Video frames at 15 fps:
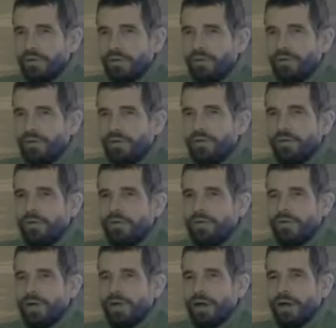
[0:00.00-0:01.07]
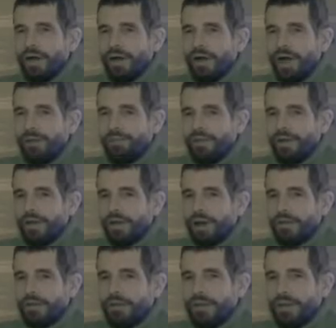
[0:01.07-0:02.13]
If you are adopting an
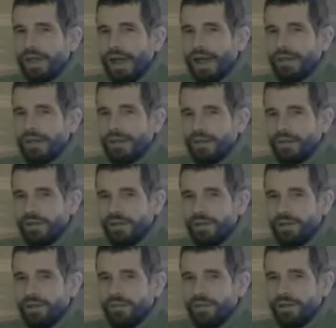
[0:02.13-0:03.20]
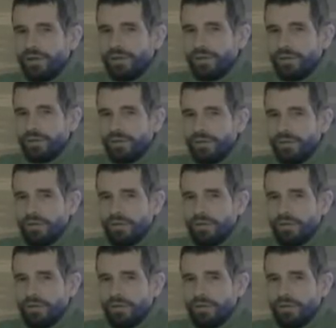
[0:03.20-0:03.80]
Upasiddhanta, you're going to reach it.